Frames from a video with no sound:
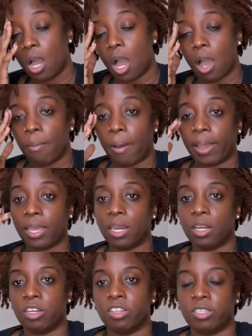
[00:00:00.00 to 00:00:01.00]
I
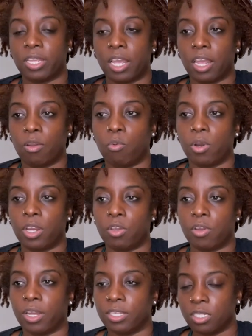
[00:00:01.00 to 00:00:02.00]
can understand where
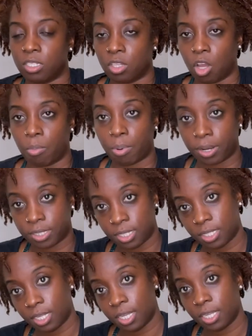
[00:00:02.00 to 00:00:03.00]
you guys' thought
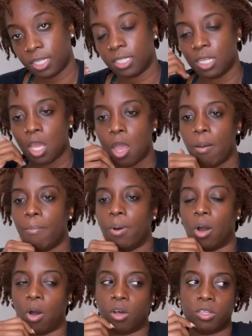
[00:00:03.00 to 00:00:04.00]
process is,
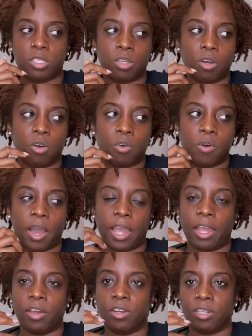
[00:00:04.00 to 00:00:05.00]
but also
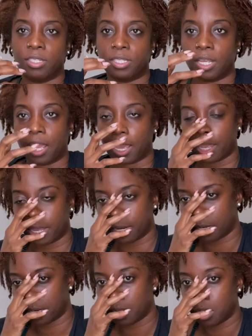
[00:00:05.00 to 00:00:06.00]
I
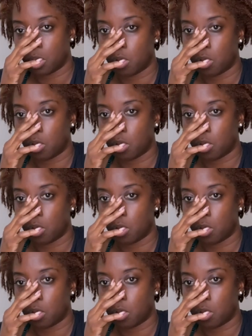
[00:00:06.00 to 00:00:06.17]
understand